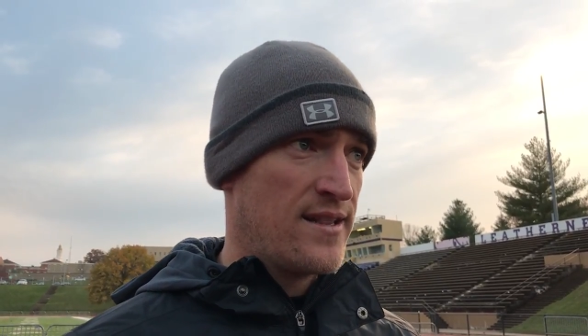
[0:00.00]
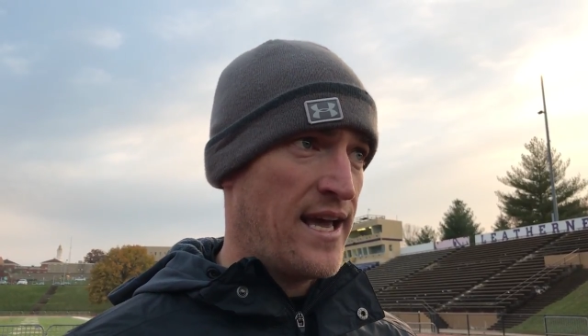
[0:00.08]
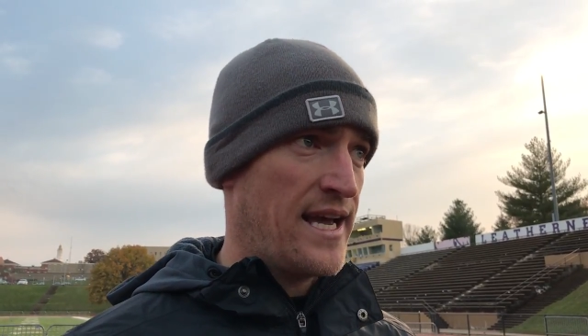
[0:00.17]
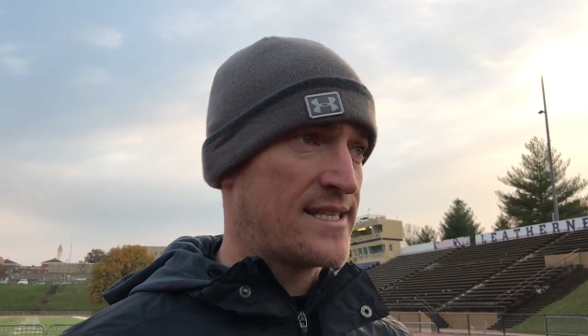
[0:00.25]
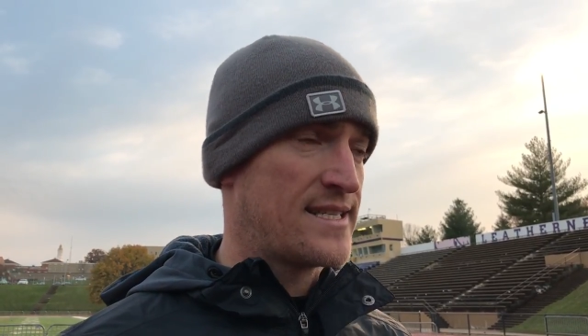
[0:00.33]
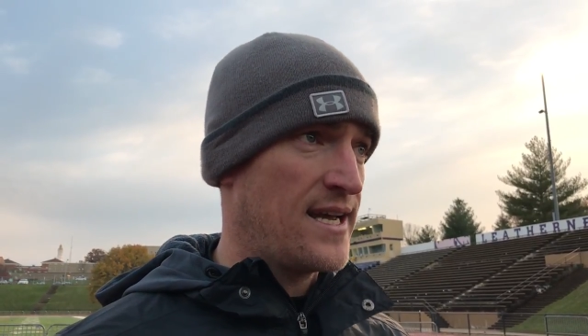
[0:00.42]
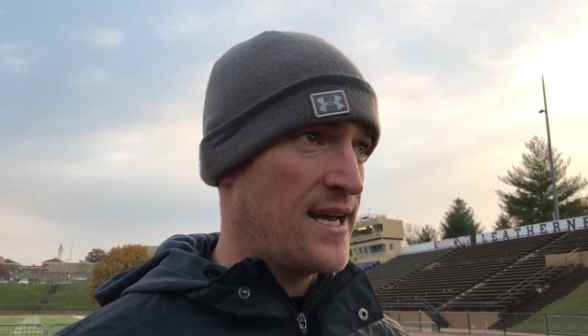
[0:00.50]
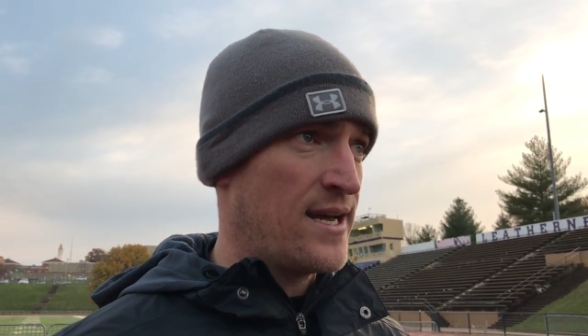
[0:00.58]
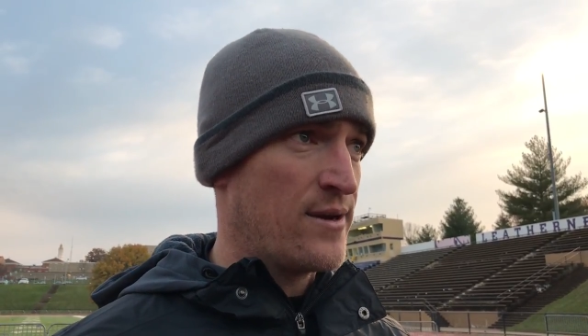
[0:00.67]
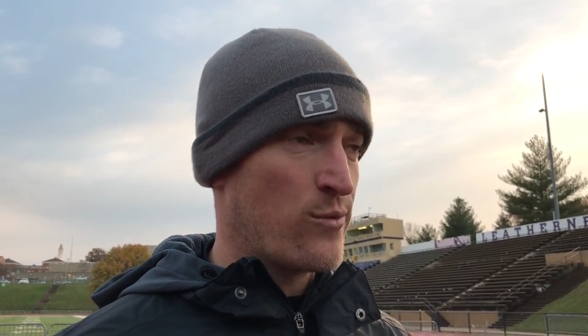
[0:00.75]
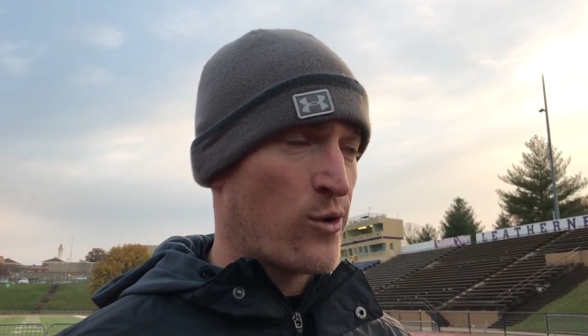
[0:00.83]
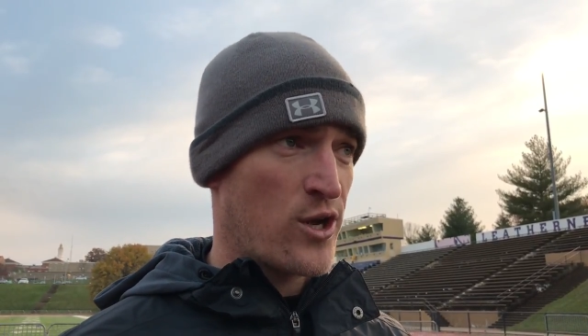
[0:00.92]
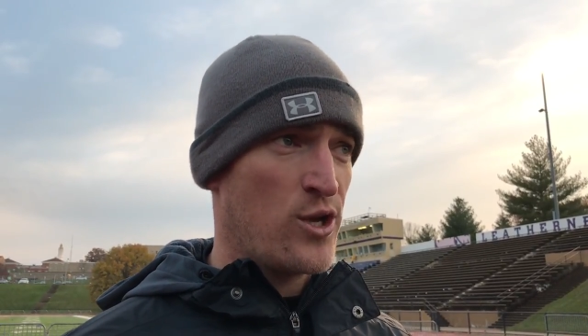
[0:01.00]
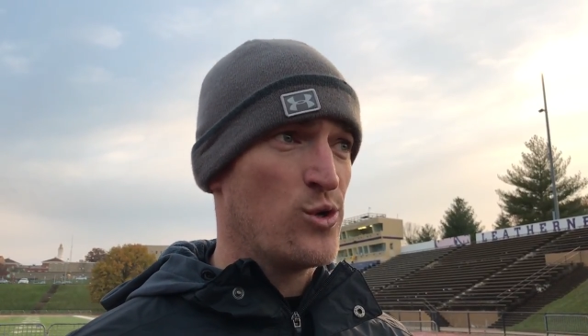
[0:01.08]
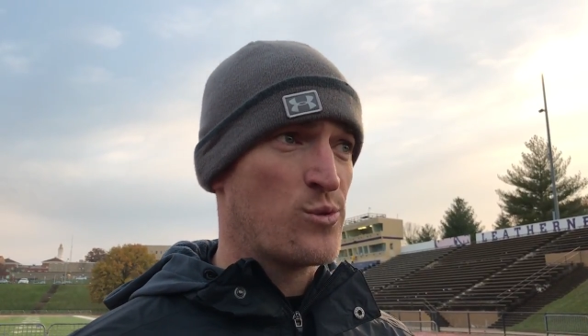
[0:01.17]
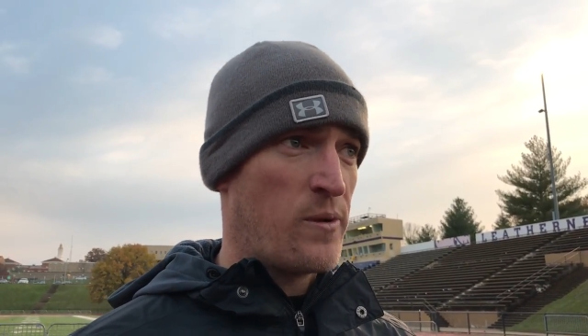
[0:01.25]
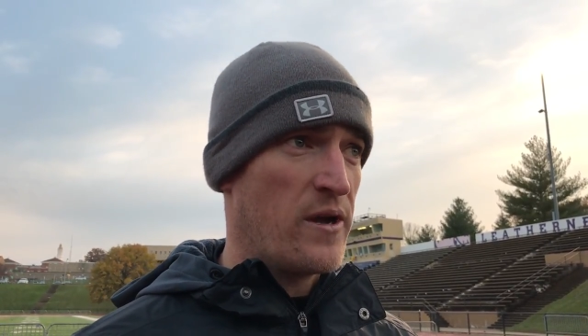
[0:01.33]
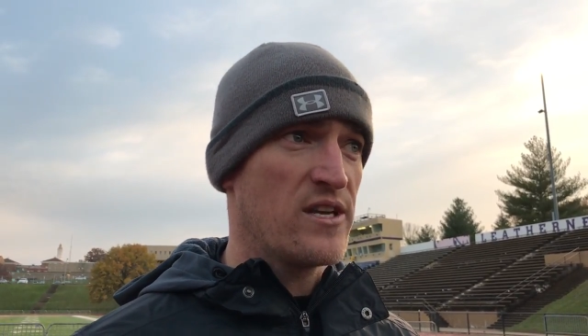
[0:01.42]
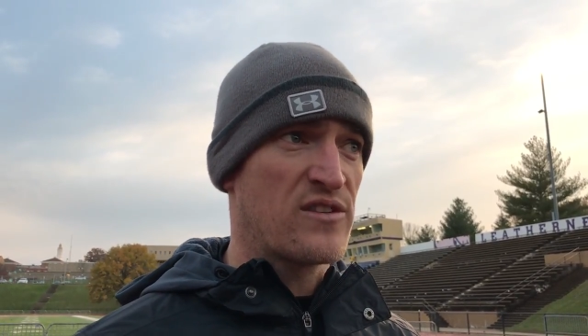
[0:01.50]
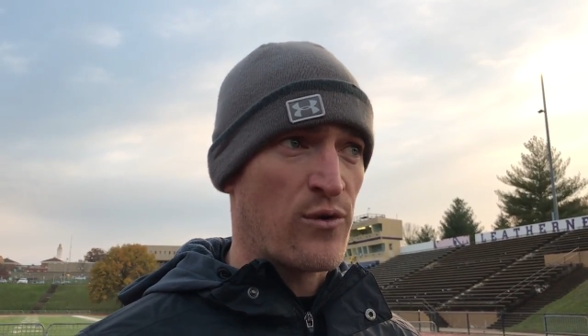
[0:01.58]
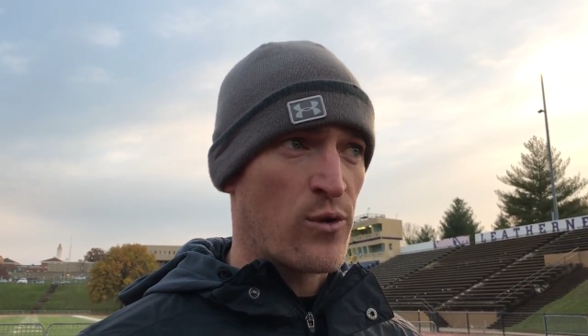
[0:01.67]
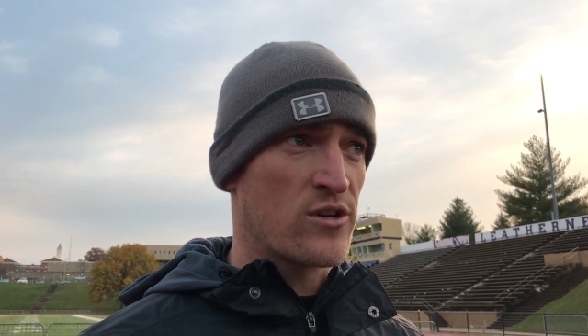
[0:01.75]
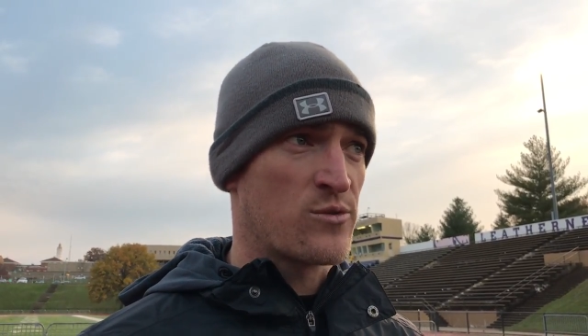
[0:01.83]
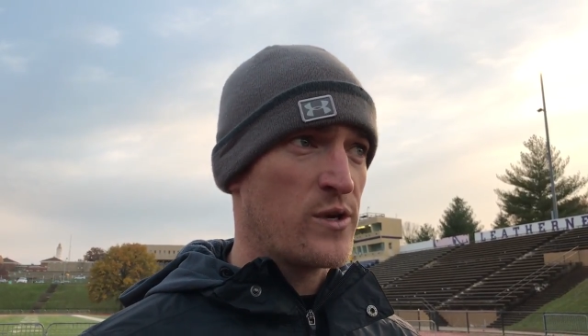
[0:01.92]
that were huge plays for us.